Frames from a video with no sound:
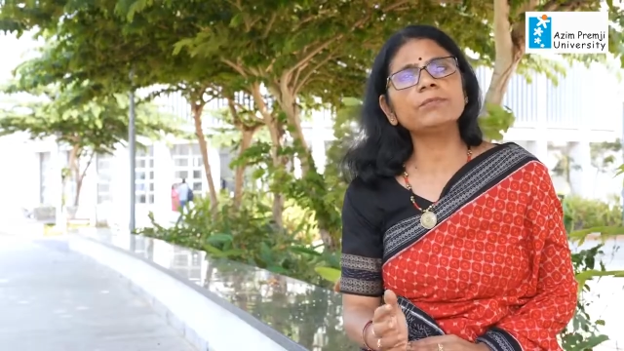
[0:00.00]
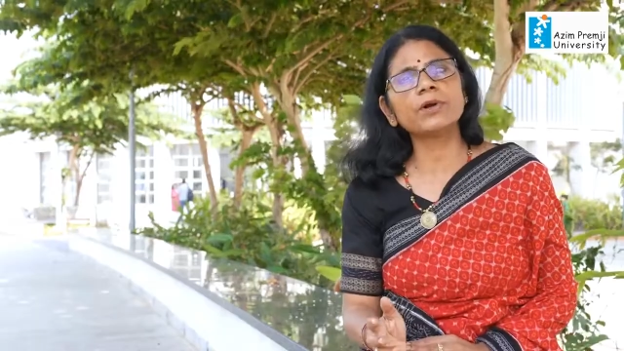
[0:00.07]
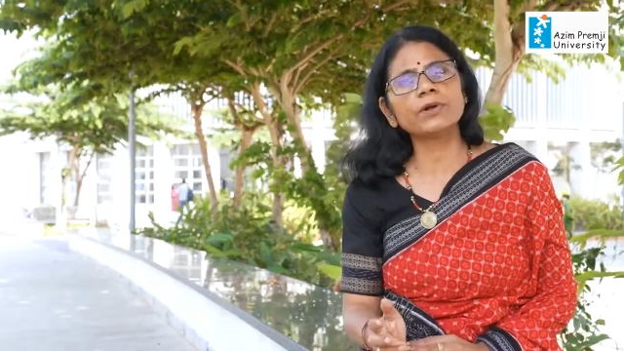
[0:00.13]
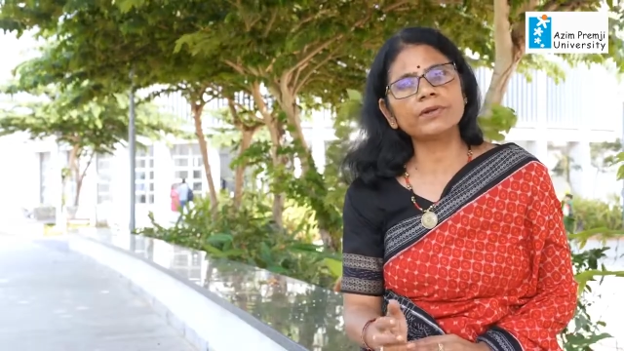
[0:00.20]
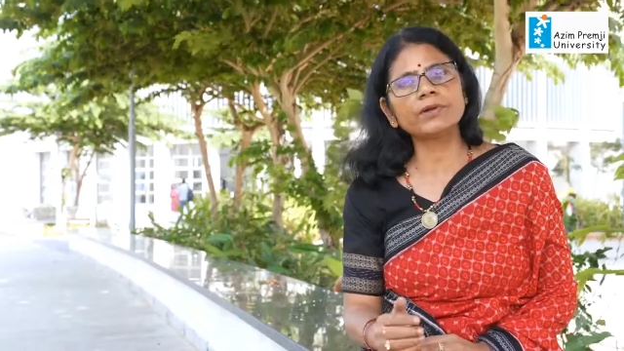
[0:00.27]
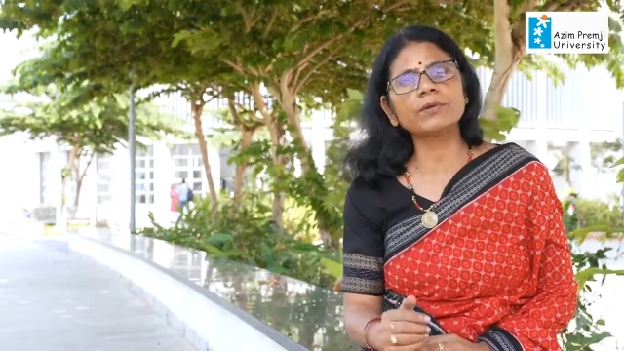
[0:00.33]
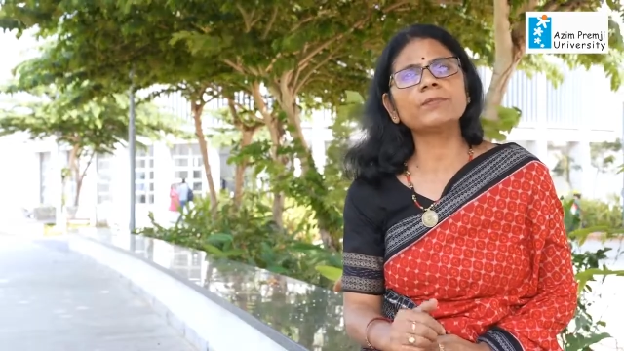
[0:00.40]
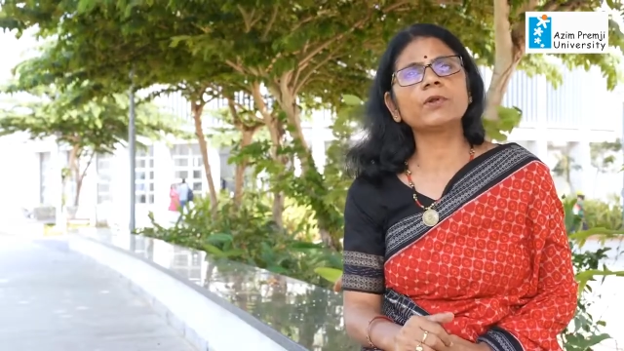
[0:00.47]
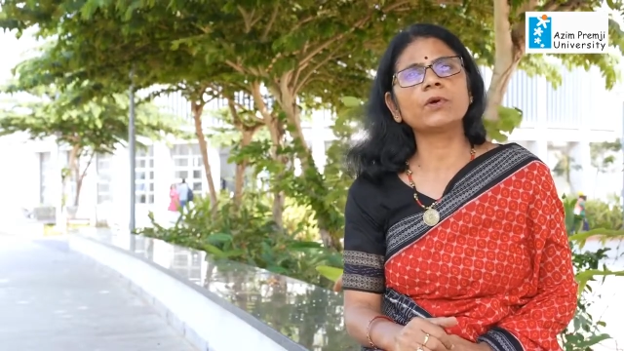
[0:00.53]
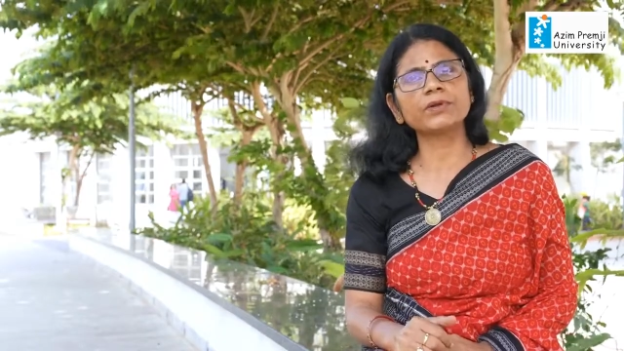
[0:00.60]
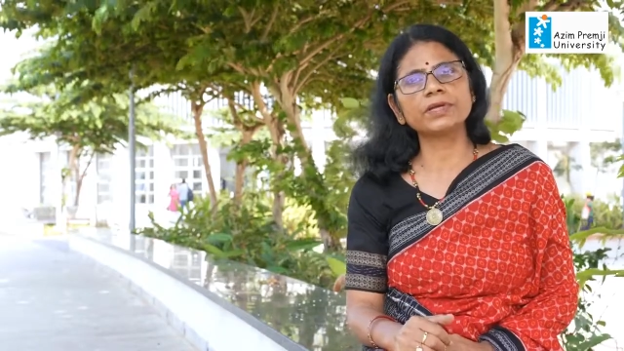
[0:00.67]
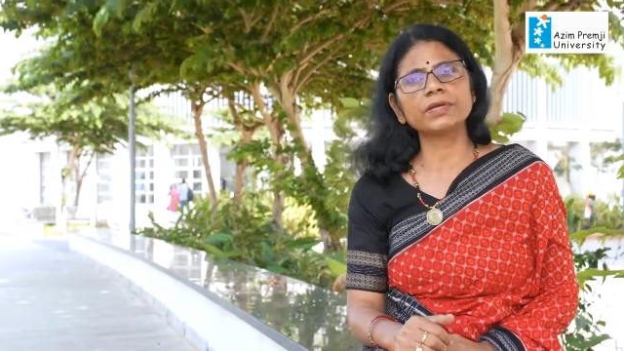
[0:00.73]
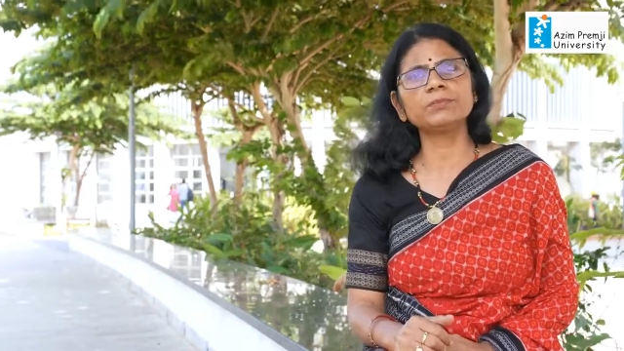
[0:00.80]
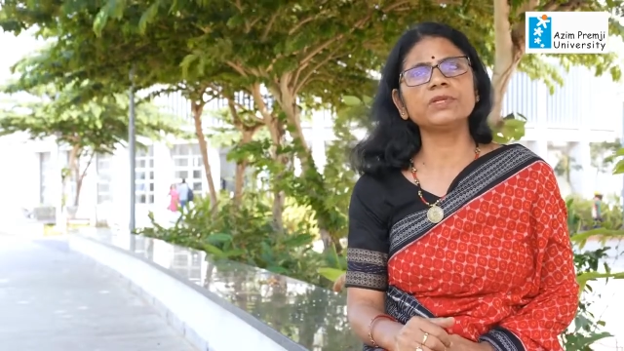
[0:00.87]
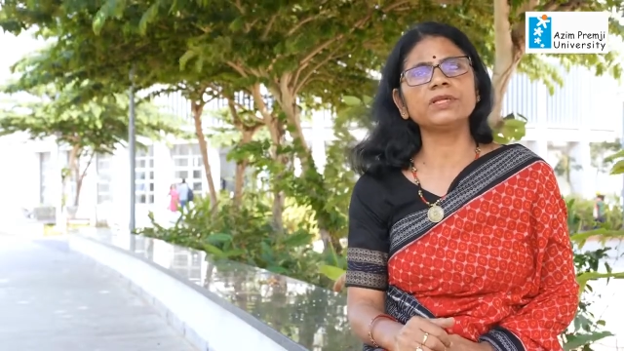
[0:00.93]
burden of
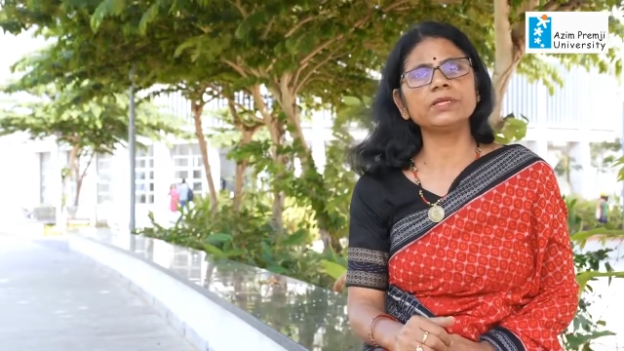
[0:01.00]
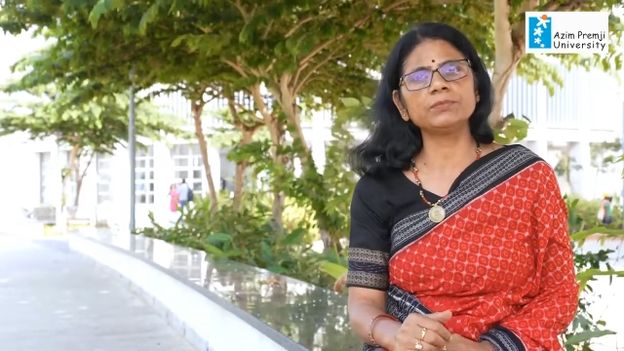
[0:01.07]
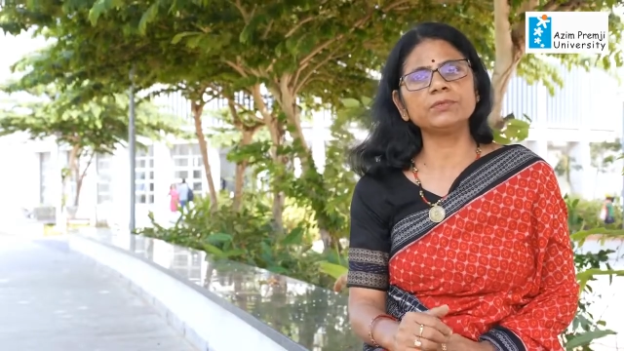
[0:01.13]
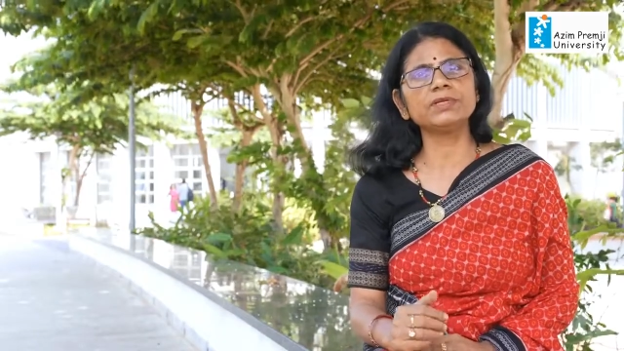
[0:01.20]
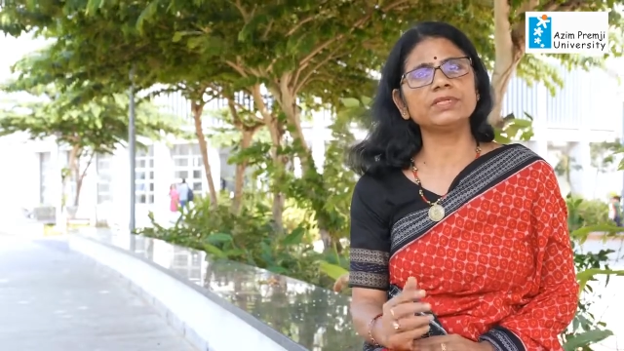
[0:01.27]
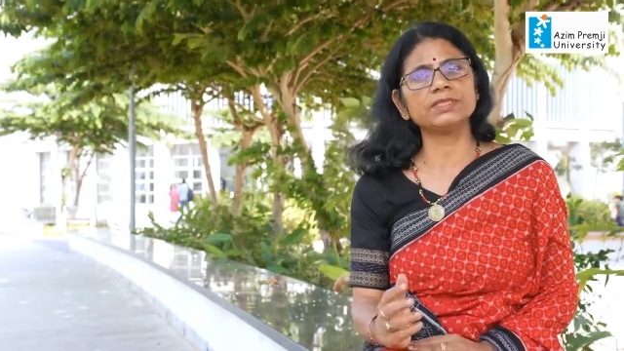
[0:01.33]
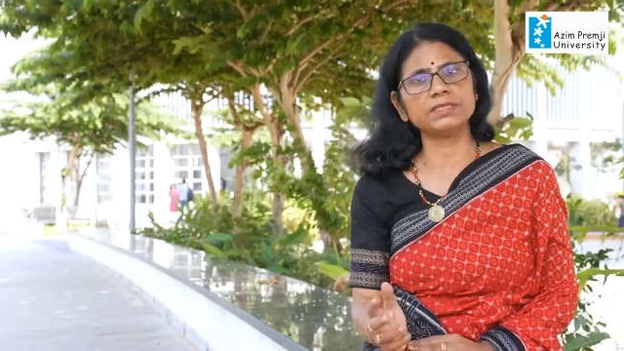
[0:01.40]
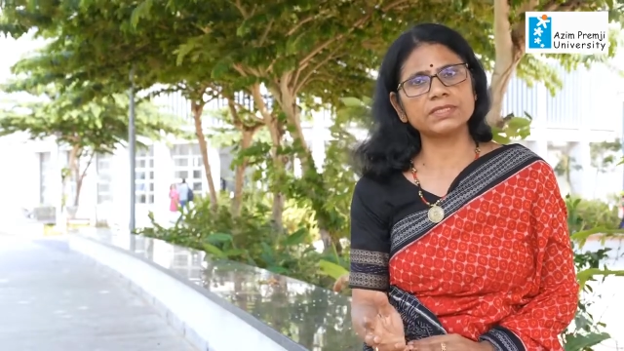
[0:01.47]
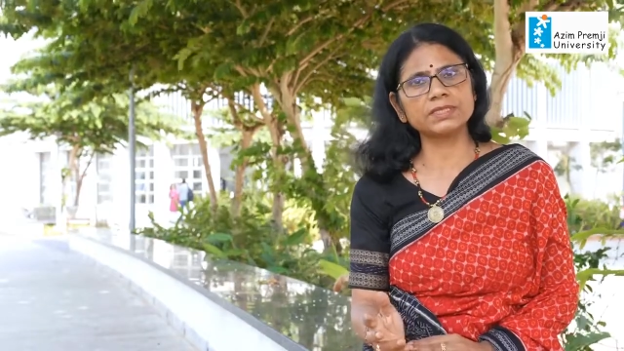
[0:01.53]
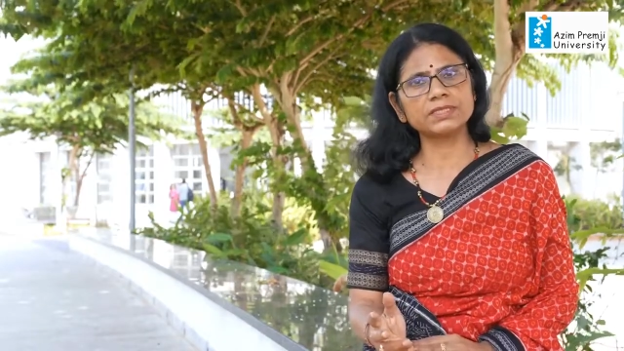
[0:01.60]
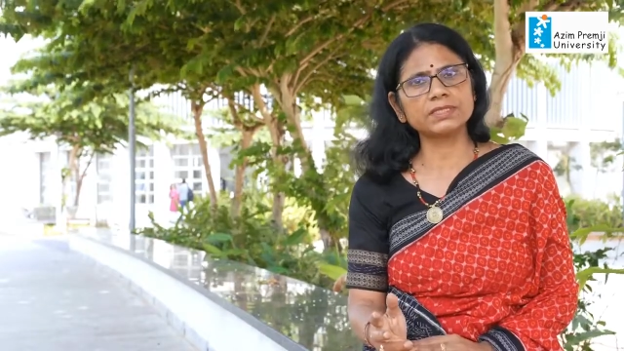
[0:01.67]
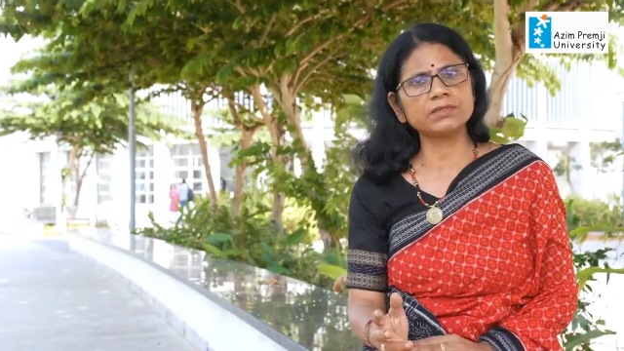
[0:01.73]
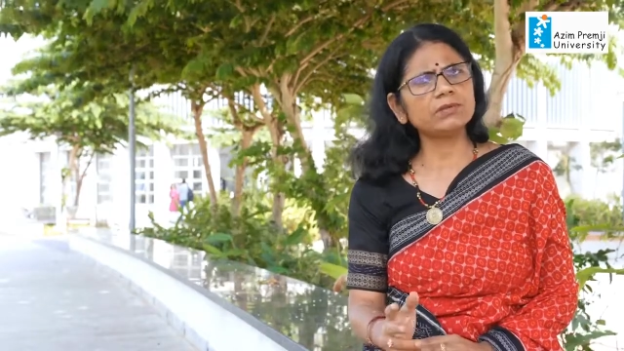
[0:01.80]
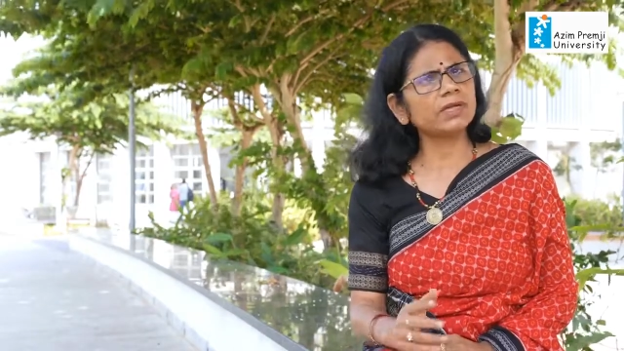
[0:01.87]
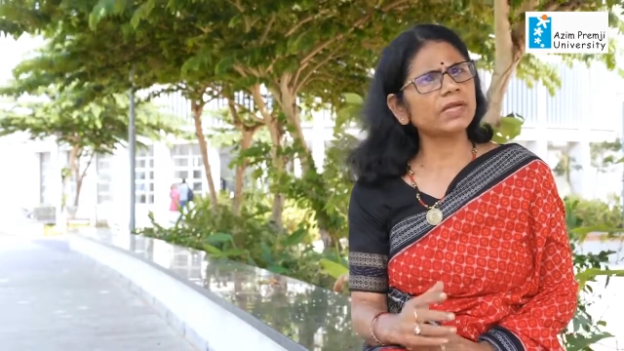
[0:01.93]
non-communicable diseases, you know,